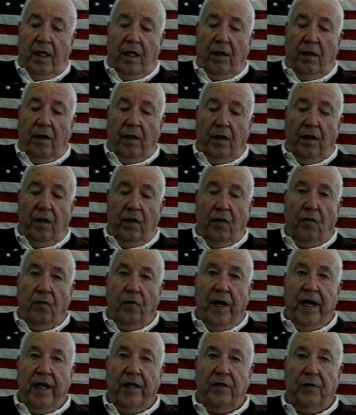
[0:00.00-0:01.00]
and you
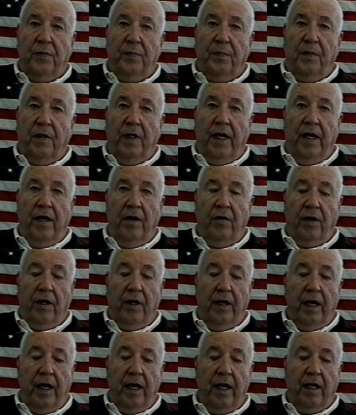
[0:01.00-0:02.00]
grasp the hand
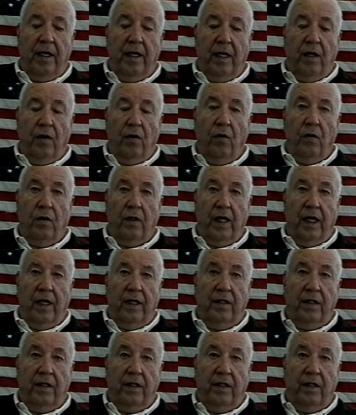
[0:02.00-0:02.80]
grenade and hold on